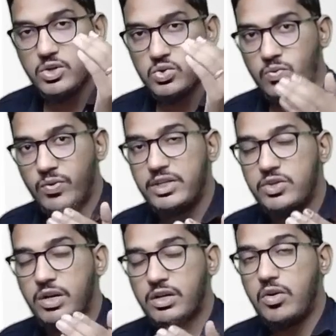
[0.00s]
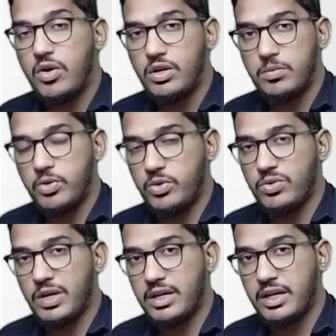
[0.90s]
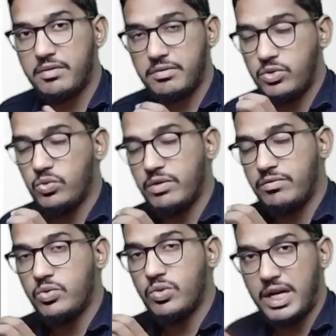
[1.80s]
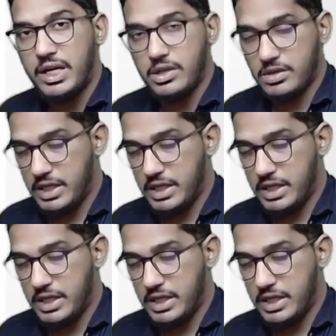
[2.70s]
So when you are called upon to conduct, to review and